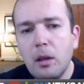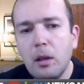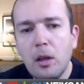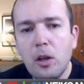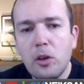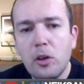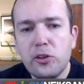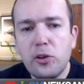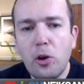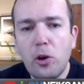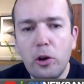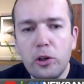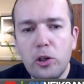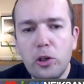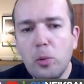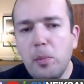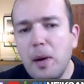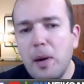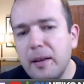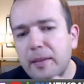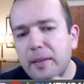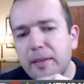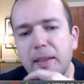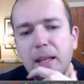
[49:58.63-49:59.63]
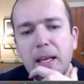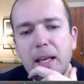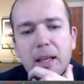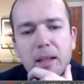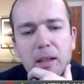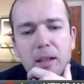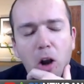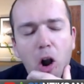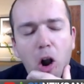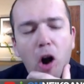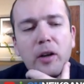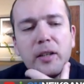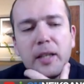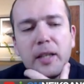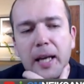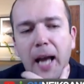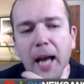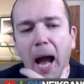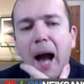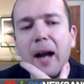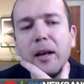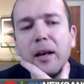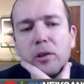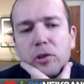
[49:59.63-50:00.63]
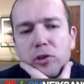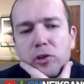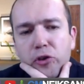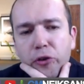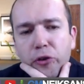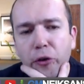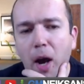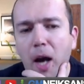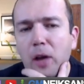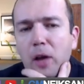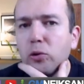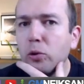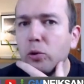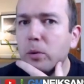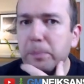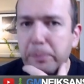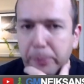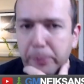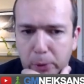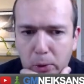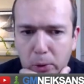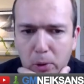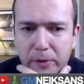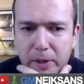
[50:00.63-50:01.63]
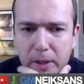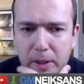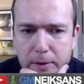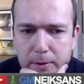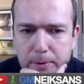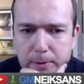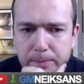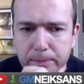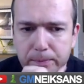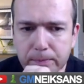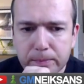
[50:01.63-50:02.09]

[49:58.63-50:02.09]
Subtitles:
So you might think, okay, I could try to improve it.